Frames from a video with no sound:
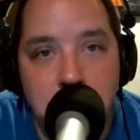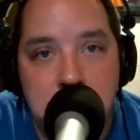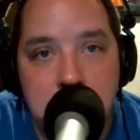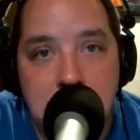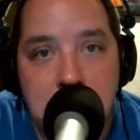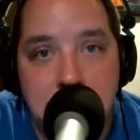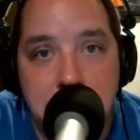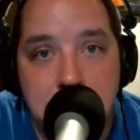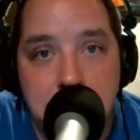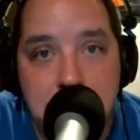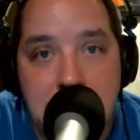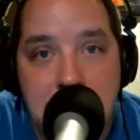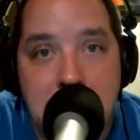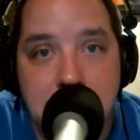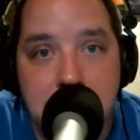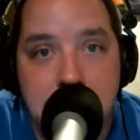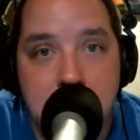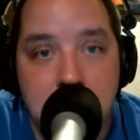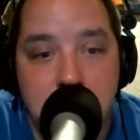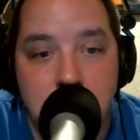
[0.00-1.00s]
name
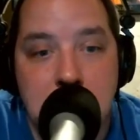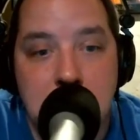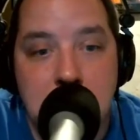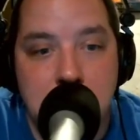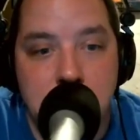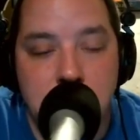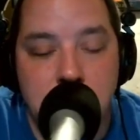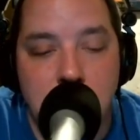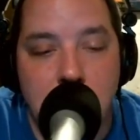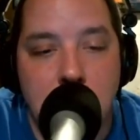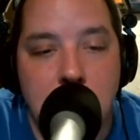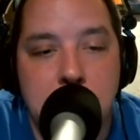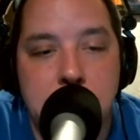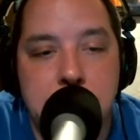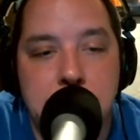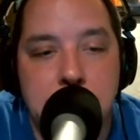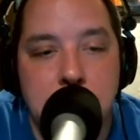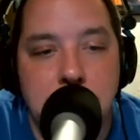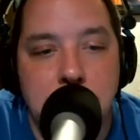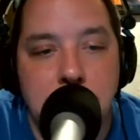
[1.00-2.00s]
back to Chad
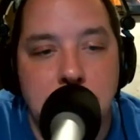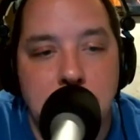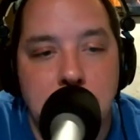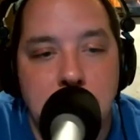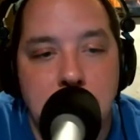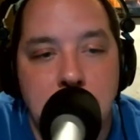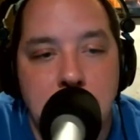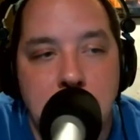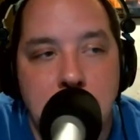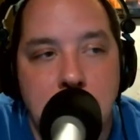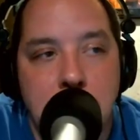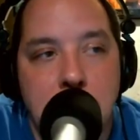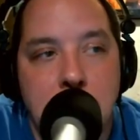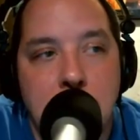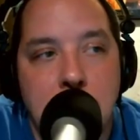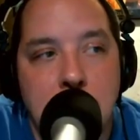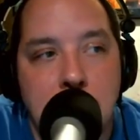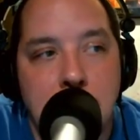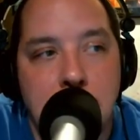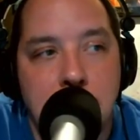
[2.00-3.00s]
Johnson.
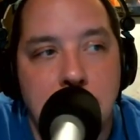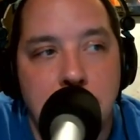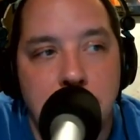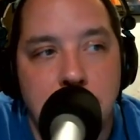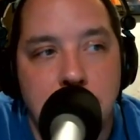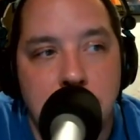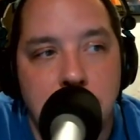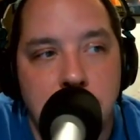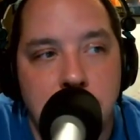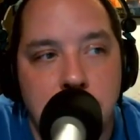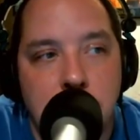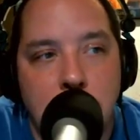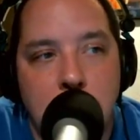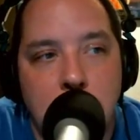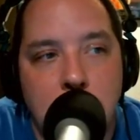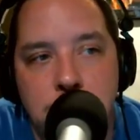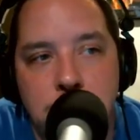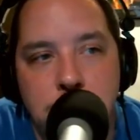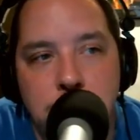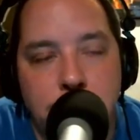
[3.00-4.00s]
And the
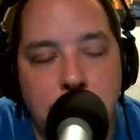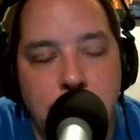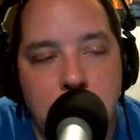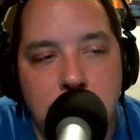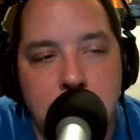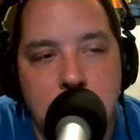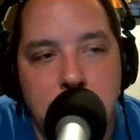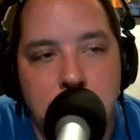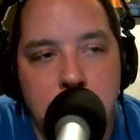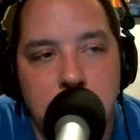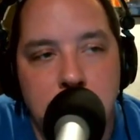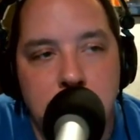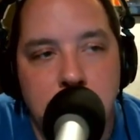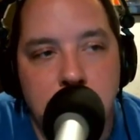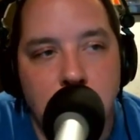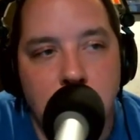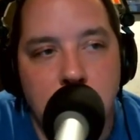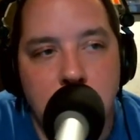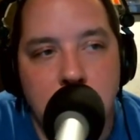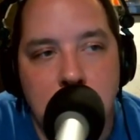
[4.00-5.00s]
judge, if I remember the
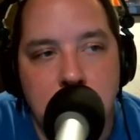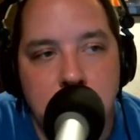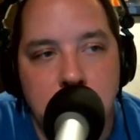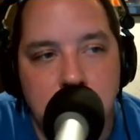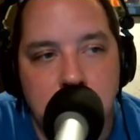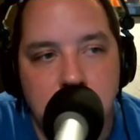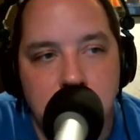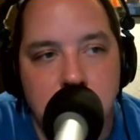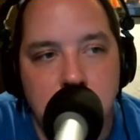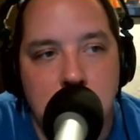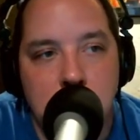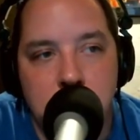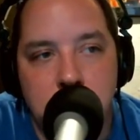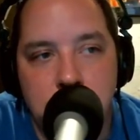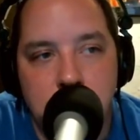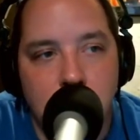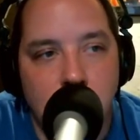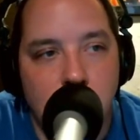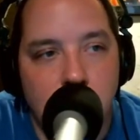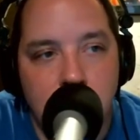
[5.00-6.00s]
story right, the judge
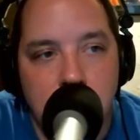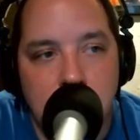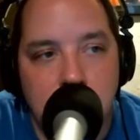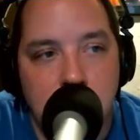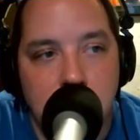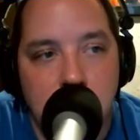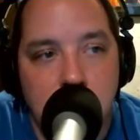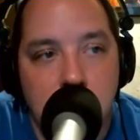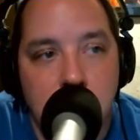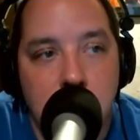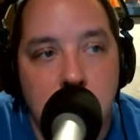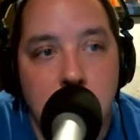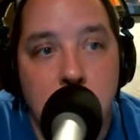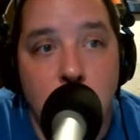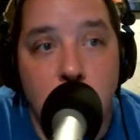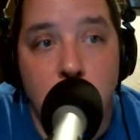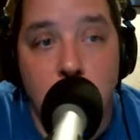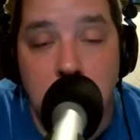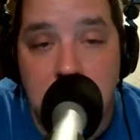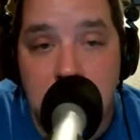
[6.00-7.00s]
told him,
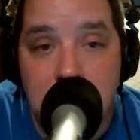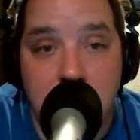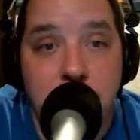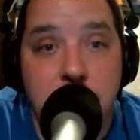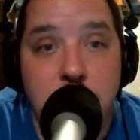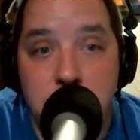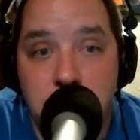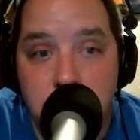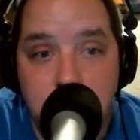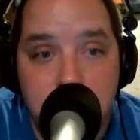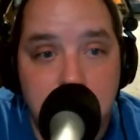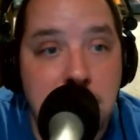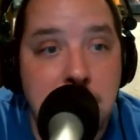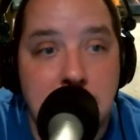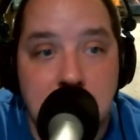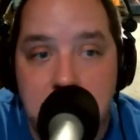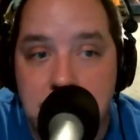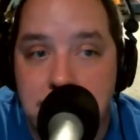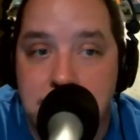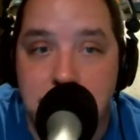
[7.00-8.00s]
whatever you
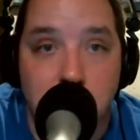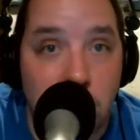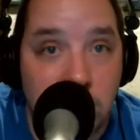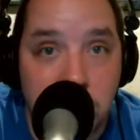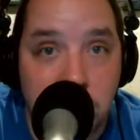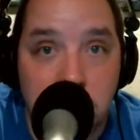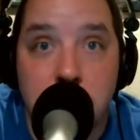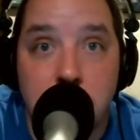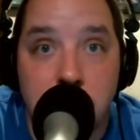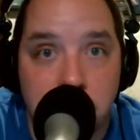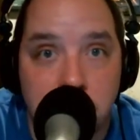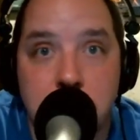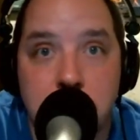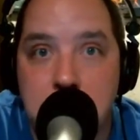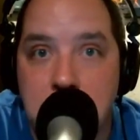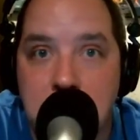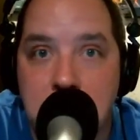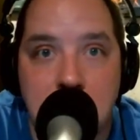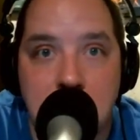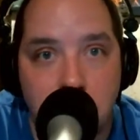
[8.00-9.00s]
pick is what you're
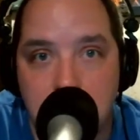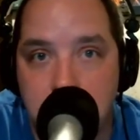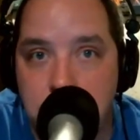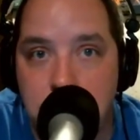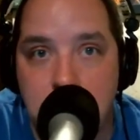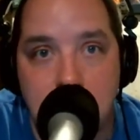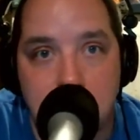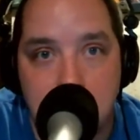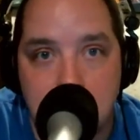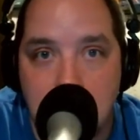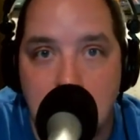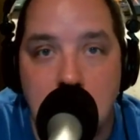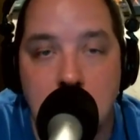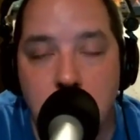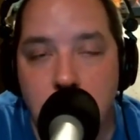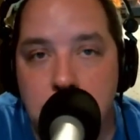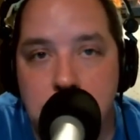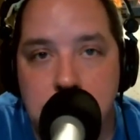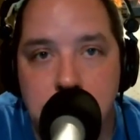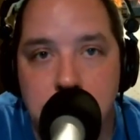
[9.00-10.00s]
staying with, and I'm not
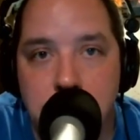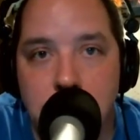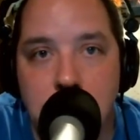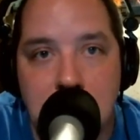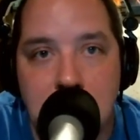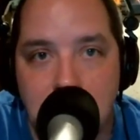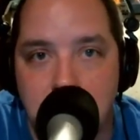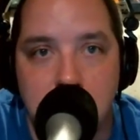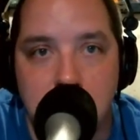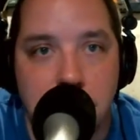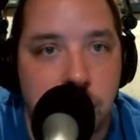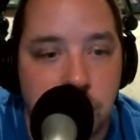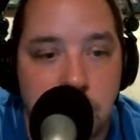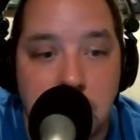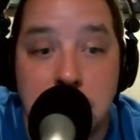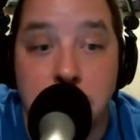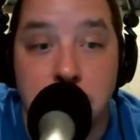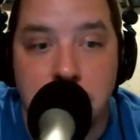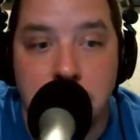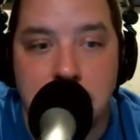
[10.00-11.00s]
going to allow you to
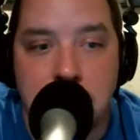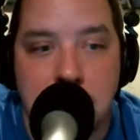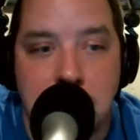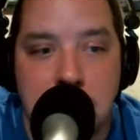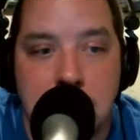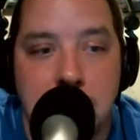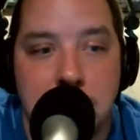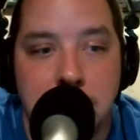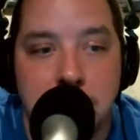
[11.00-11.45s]
change it again.